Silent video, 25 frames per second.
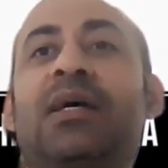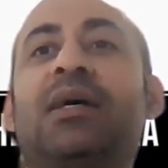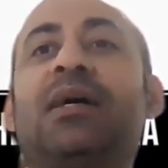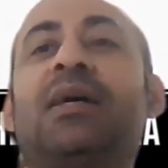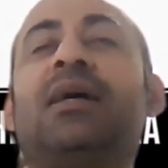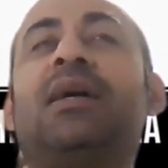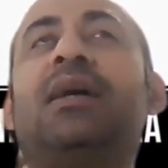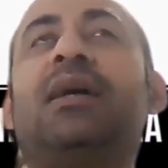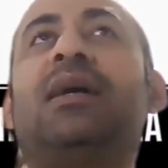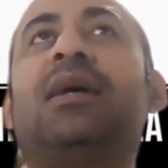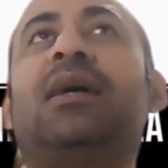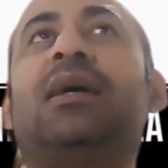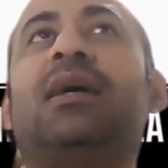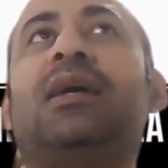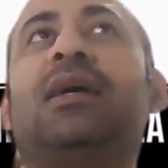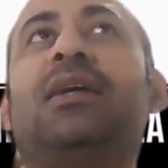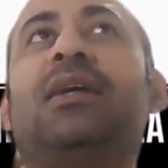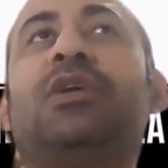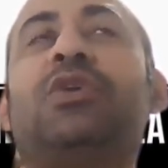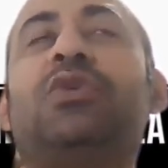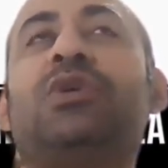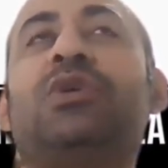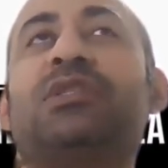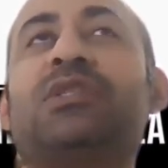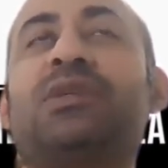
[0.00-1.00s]

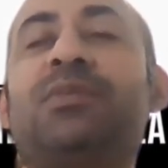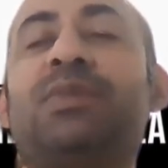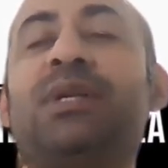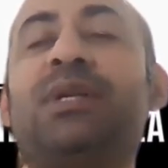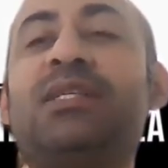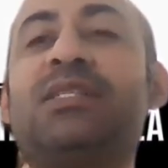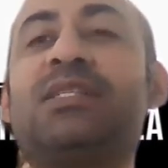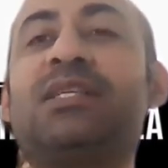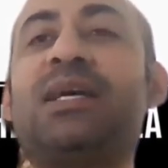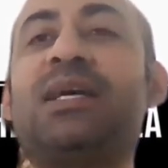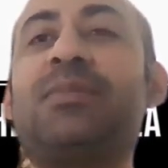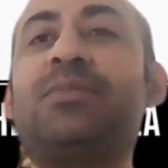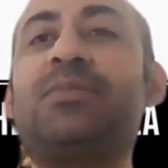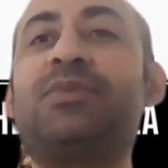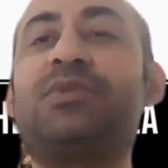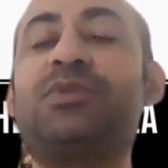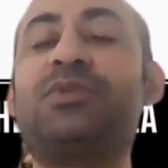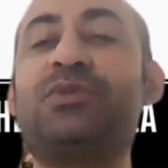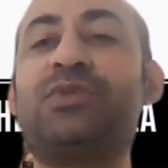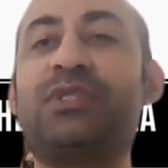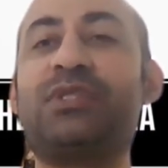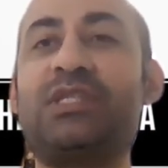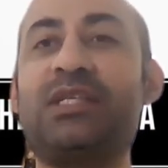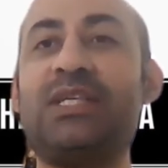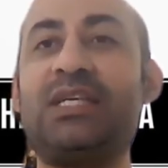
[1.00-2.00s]
USMLE Step 2
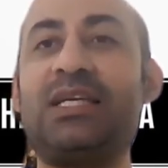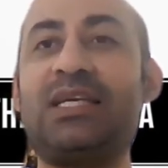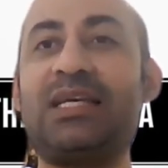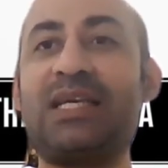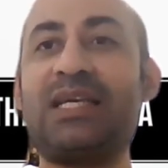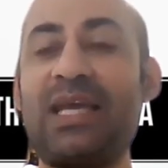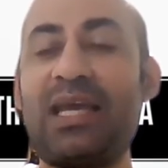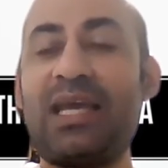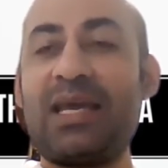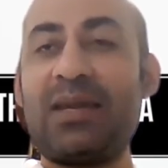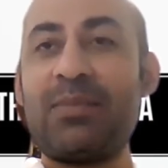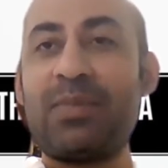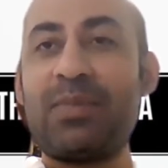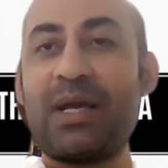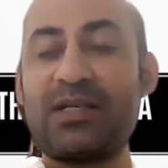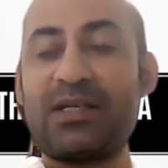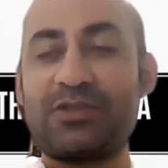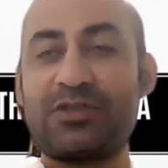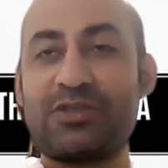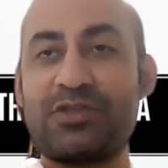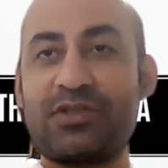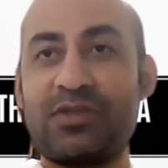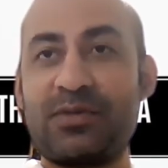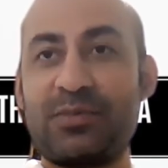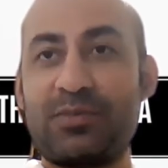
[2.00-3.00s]
CK,
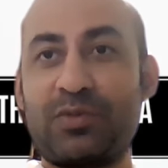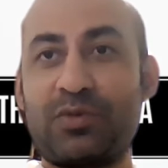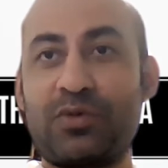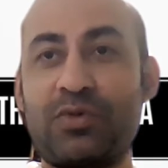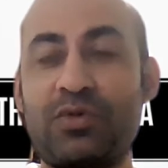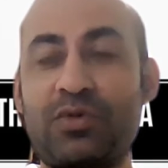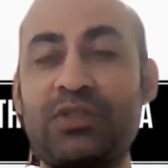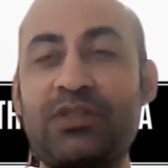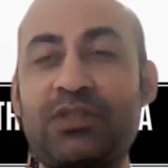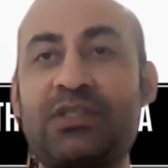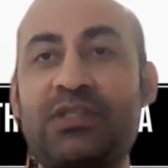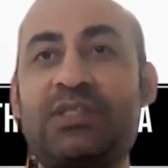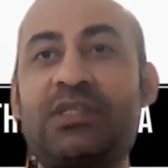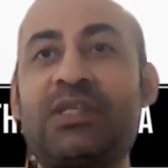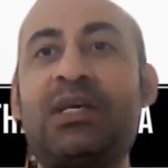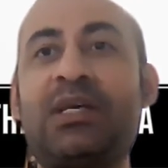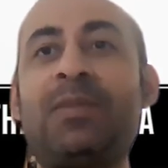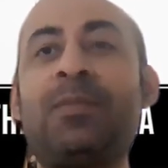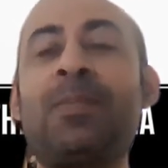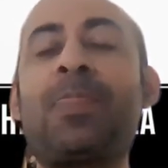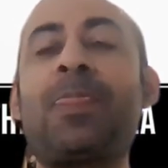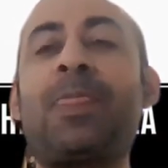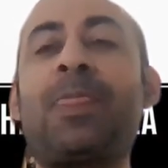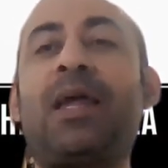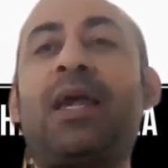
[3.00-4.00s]
master the boards,
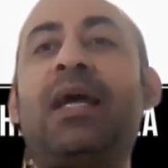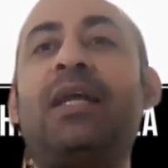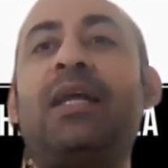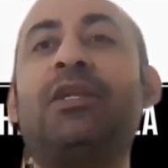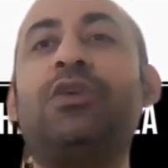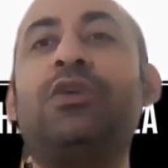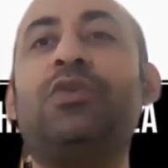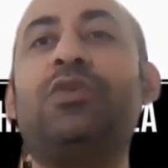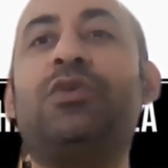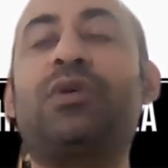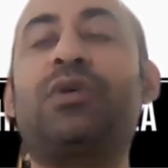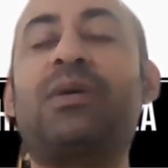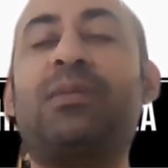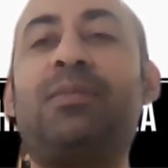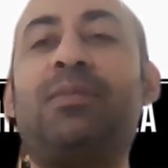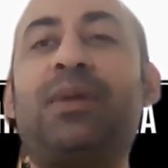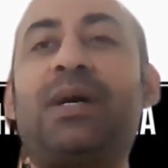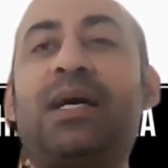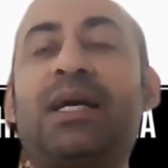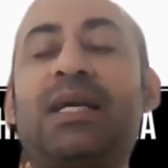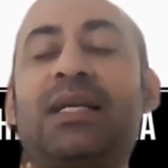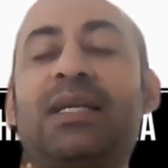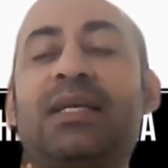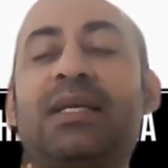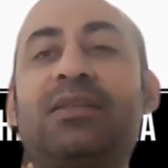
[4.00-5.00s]
and you
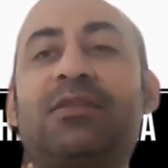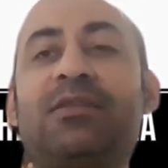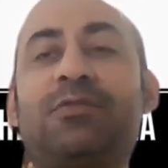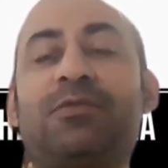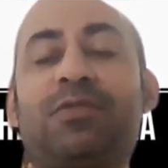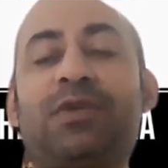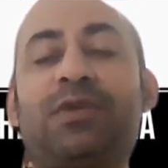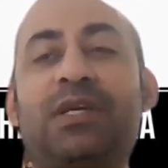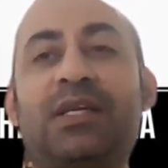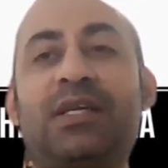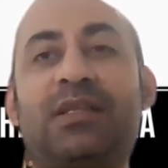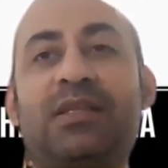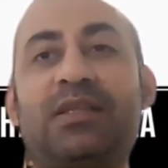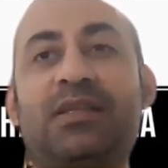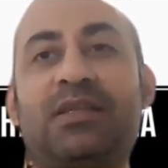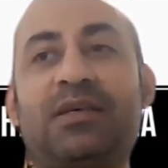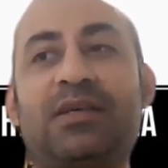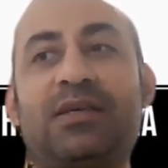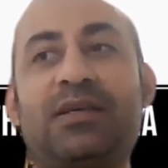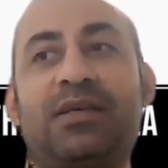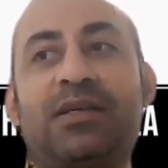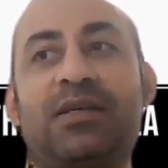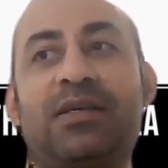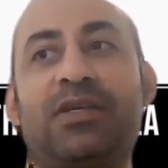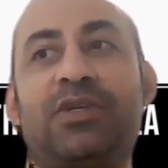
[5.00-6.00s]
combine it with
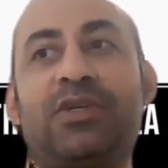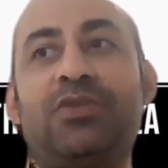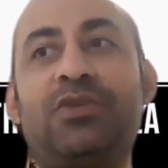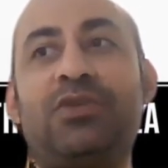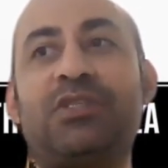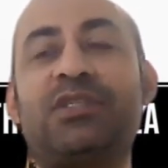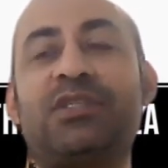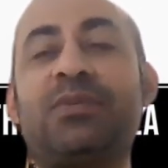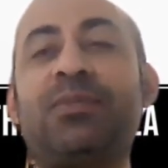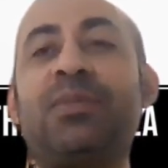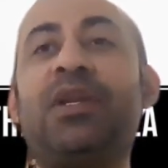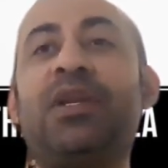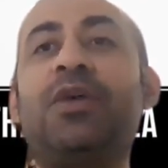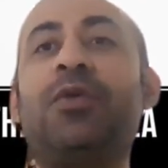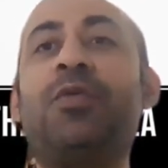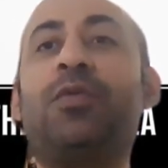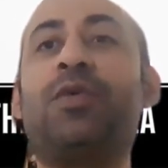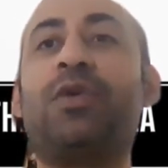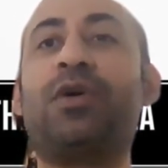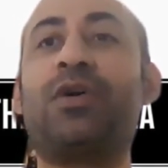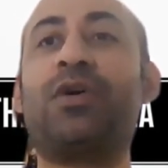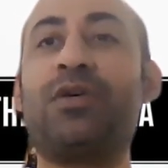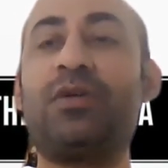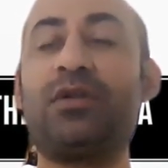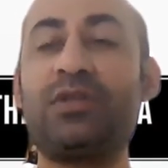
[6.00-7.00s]
the USMLE
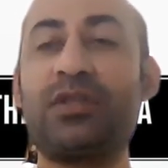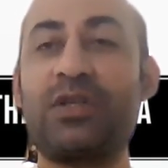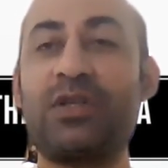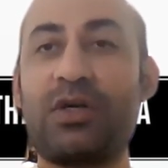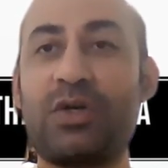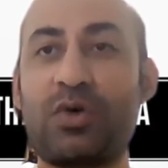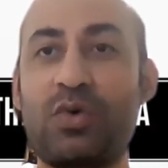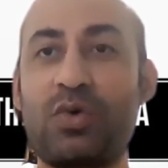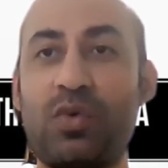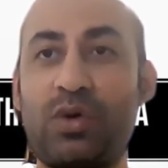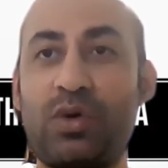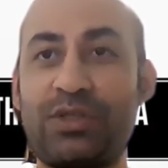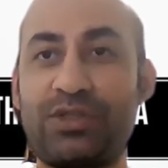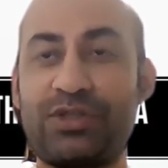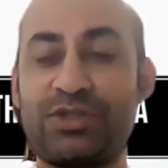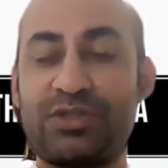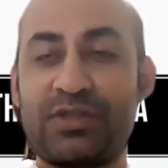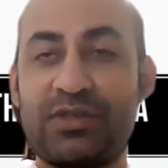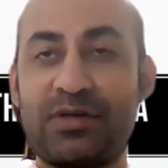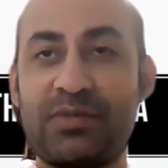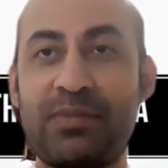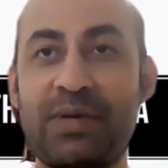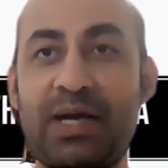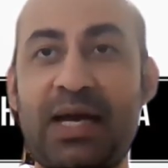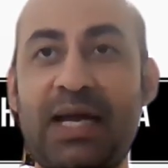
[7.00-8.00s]
World
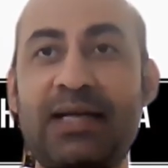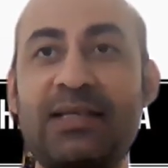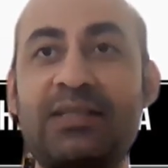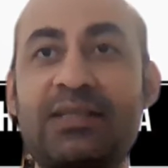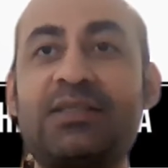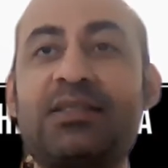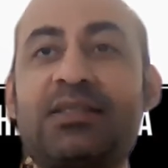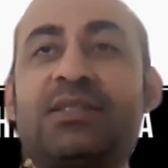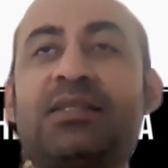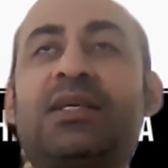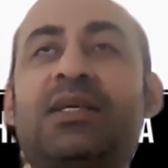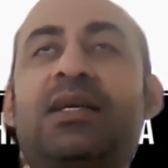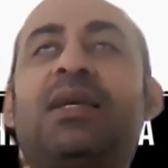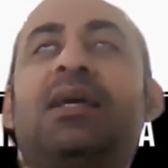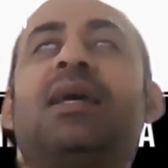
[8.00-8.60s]
question banks,